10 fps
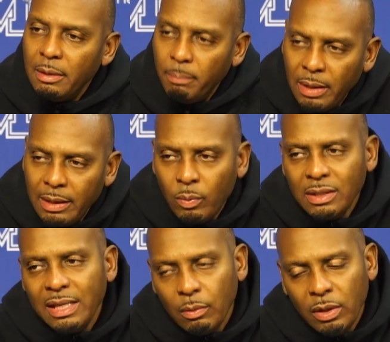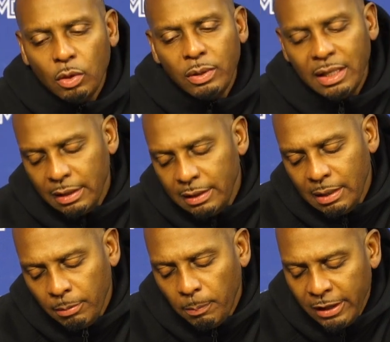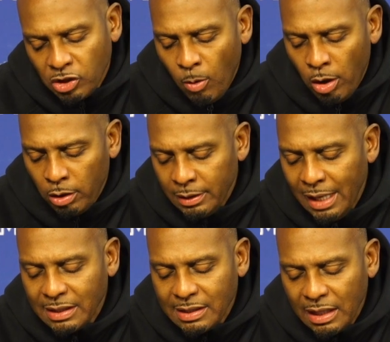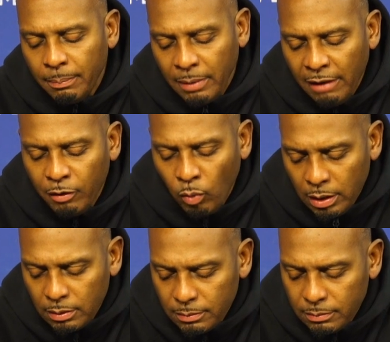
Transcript: But we need. We do need need him to play smarter. Not just him. Everyone.